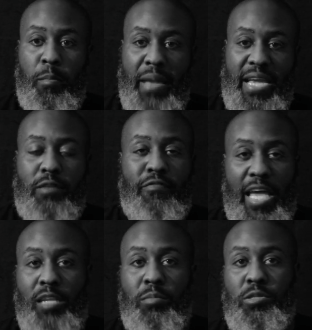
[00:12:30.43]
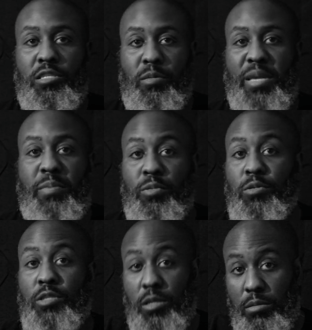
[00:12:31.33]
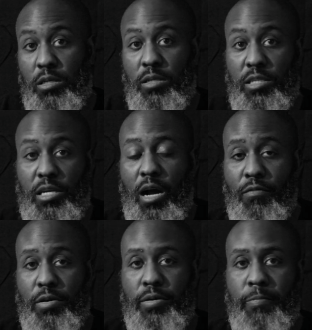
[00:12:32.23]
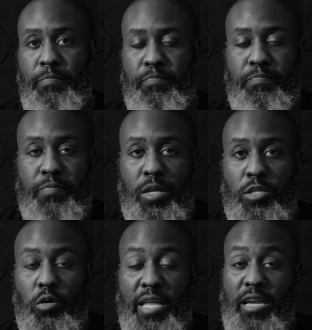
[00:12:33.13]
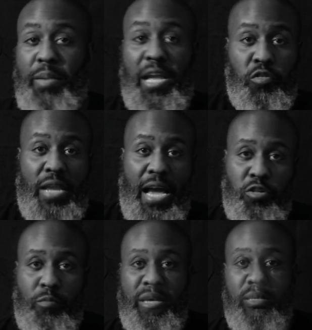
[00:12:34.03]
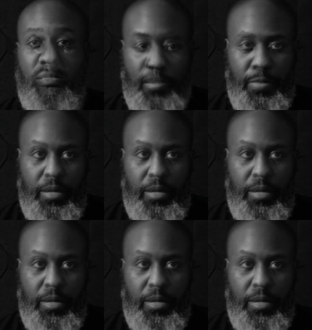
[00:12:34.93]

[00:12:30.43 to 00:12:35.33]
Make it available to the people to discover so they can patronize your business.